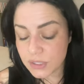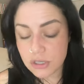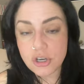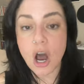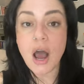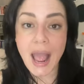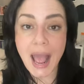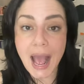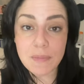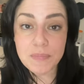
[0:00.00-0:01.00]
not
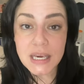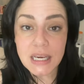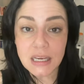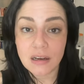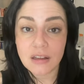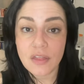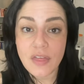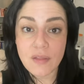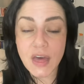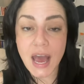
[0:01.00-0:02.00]
happy
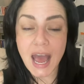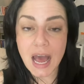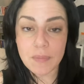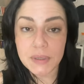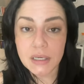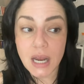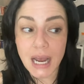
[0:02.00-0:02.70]
that that happened.